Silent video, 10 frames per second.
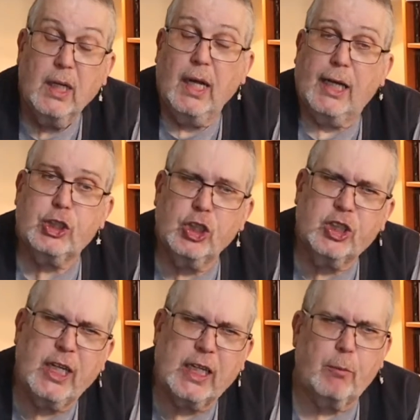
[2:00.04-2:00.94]
I should
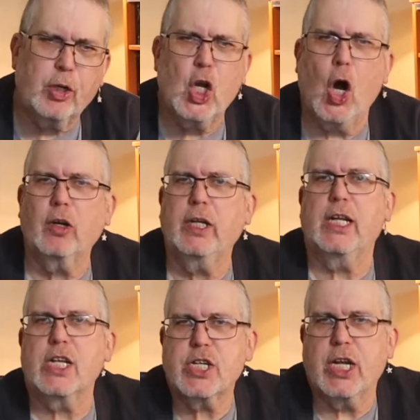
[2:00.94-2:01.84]
say that I'm recording
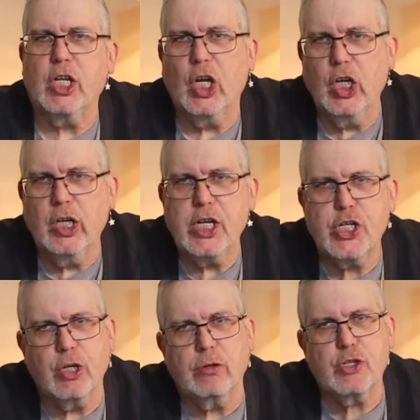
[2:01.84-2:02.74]
this in early
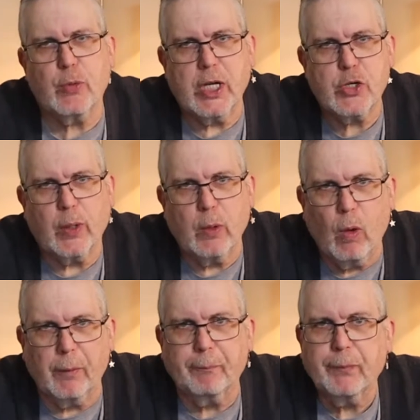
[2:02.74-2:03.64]
June
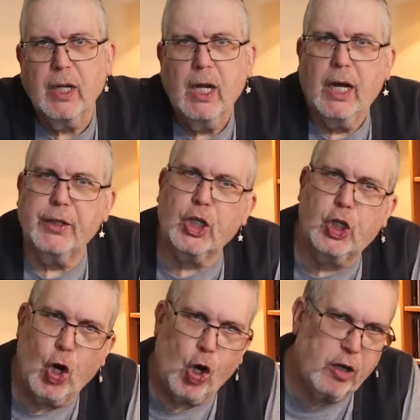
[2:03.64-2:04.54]
2021, and that
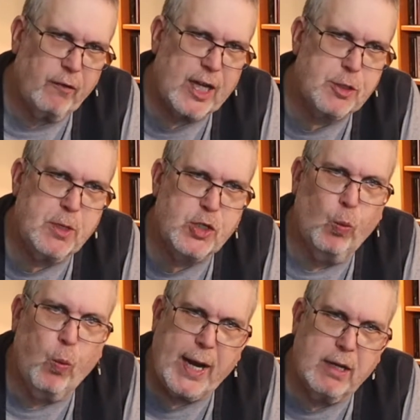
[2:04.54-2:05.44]
Korg have asked me to
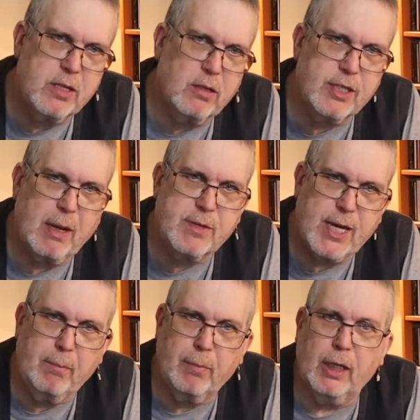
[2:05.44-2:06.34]
wait until
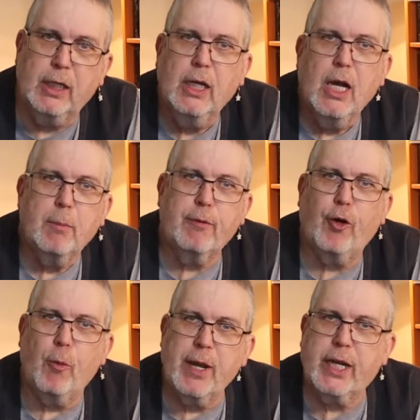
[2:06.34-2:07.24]
September
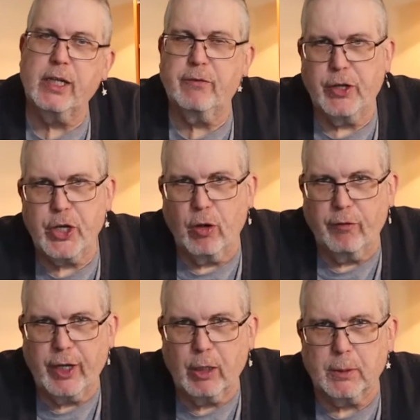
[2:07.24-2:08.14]
before making the video
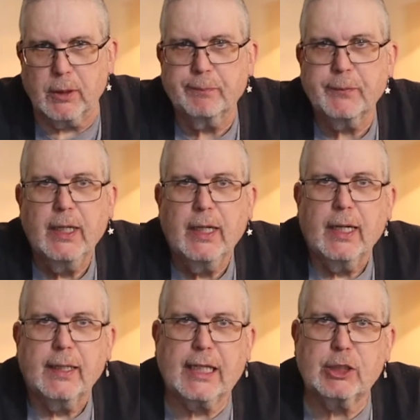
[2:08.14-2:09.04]
available.
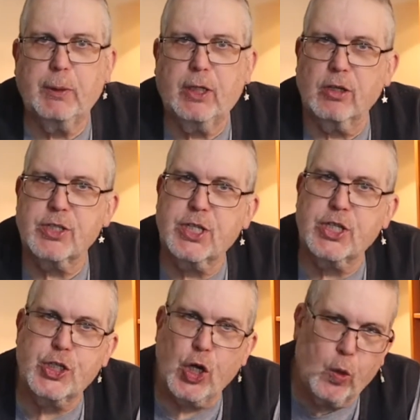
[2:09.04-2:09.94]
That's because the
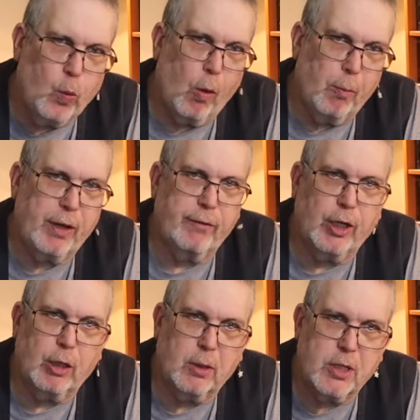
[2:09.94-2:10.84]
stock won't be
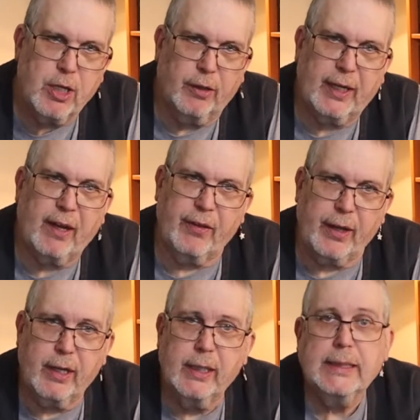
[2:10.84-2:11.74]
available until then, I think.